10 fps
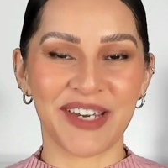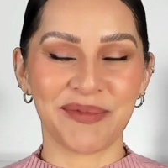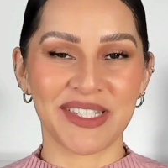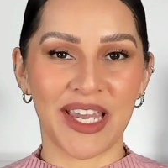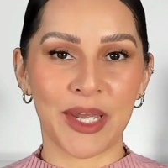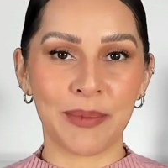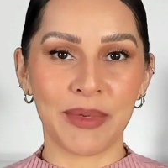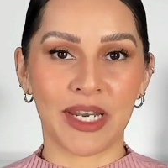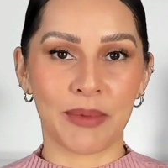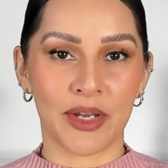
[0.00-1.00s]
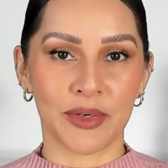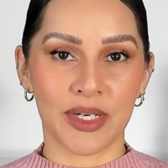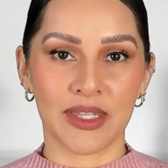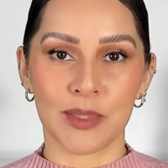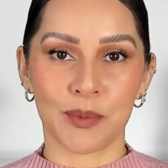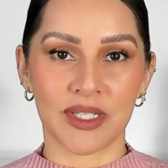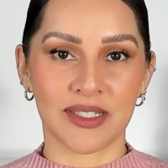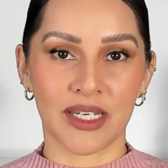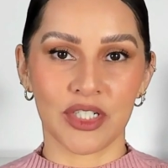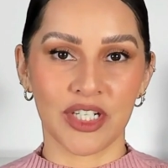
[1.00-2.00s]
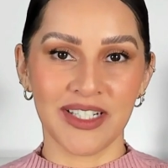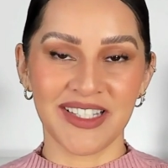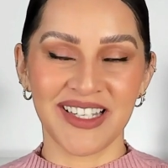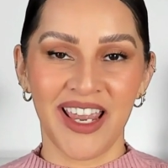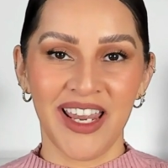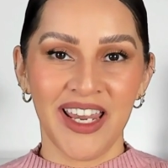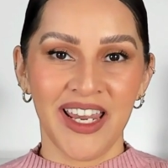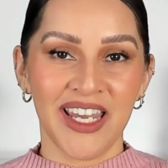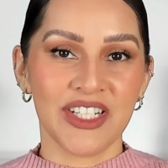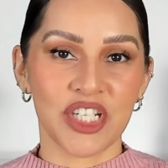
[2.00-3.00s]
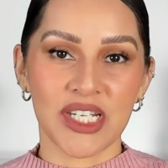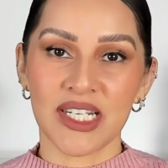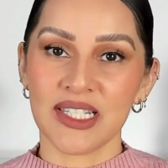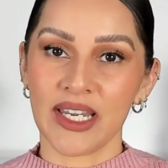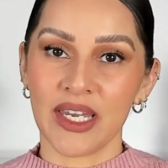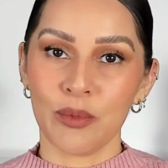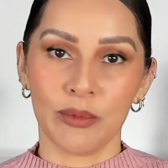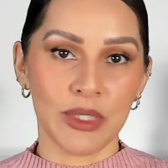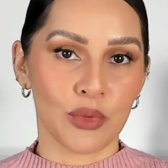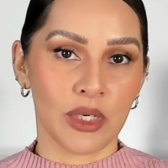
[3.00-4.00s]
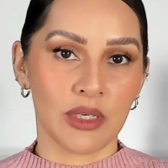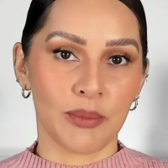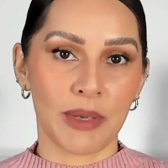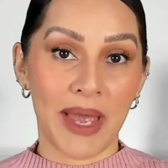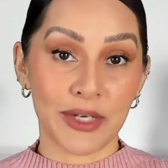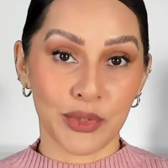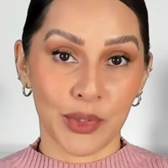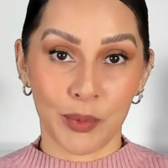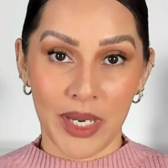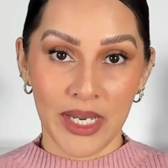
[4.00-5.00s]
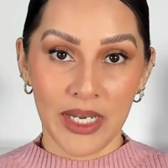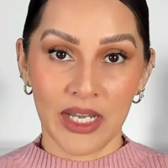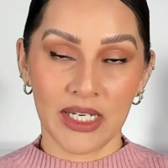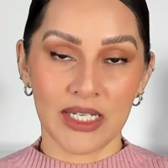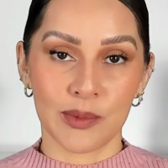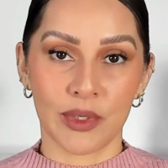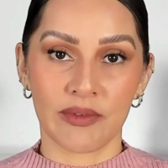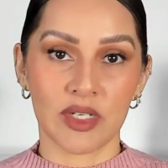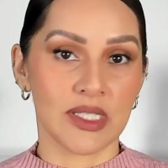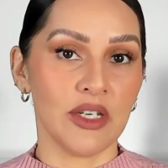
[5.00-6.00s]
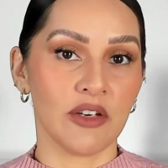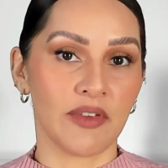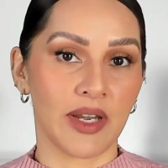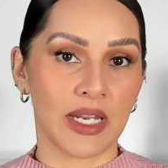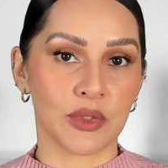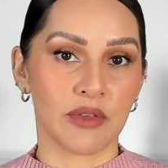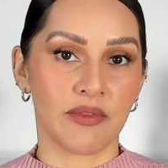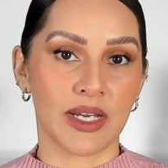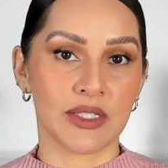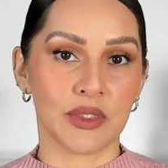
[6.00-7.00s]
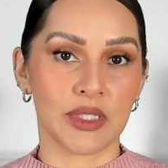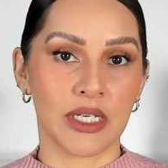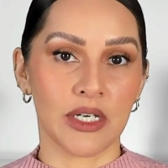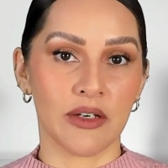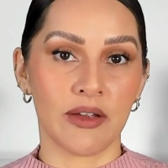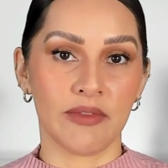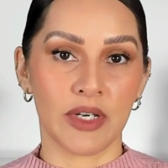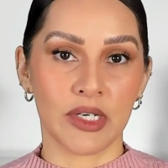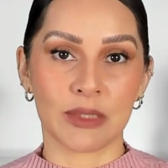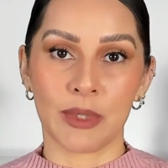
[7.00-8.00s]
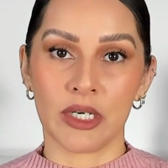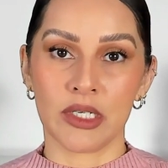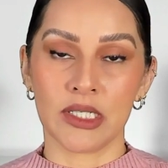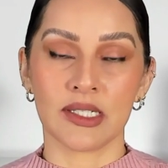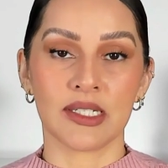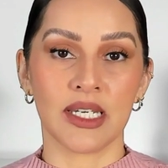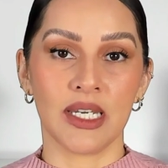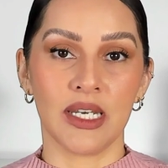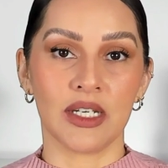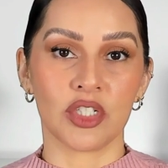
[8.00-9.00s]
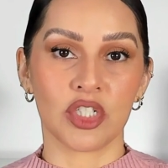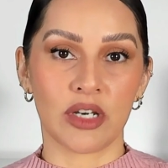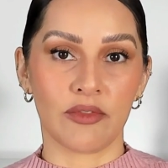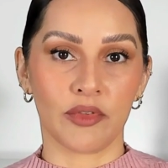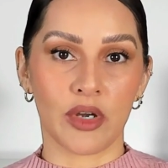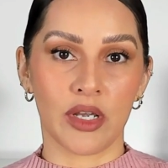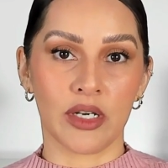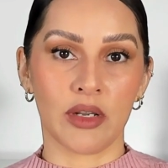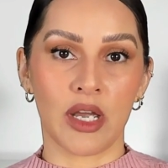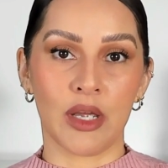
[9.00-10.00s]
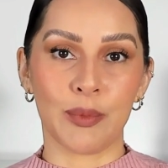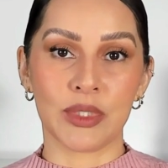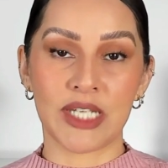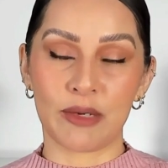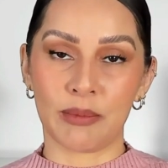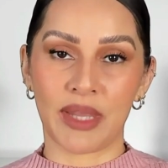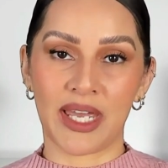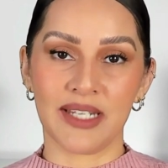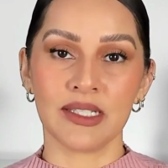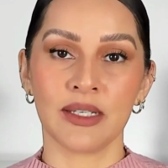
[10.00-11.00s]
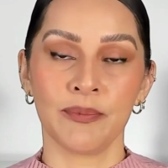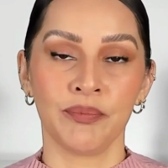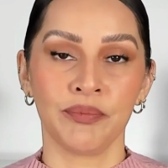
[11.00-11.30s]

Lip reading: I'm Sam, and I moderate these presentations. In just a second, we'll be joined by Patrick Ray. He is one of our senior financial advisors here, very experienced in Chevron retirement plans.